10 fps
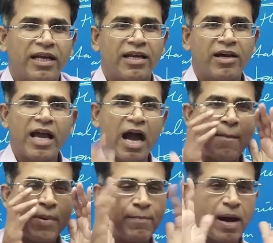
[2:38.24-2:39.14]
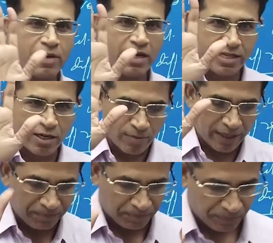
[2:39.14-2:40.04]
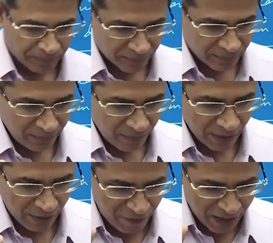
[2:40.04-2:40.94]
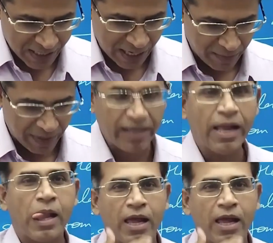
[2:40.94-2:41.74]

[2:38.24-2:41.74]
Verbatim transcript: Now, listen to me. First, tell me,